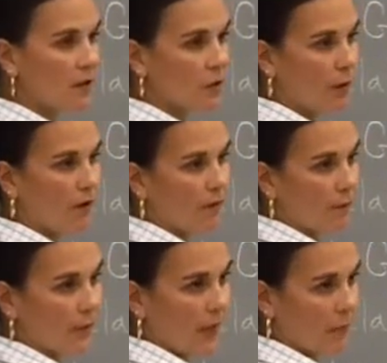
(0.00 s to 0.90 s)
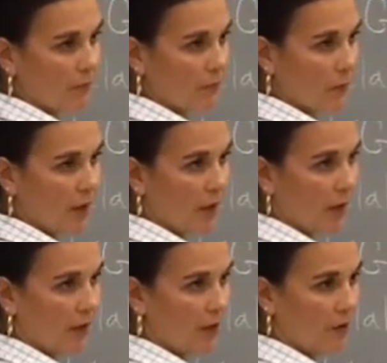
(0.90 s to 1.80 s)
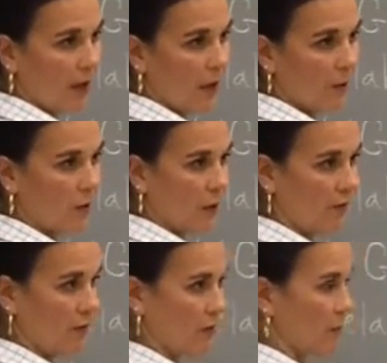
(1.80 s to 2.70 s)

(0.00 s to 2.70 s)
to 12 p.m. Okay, 9:30 a.m. to 12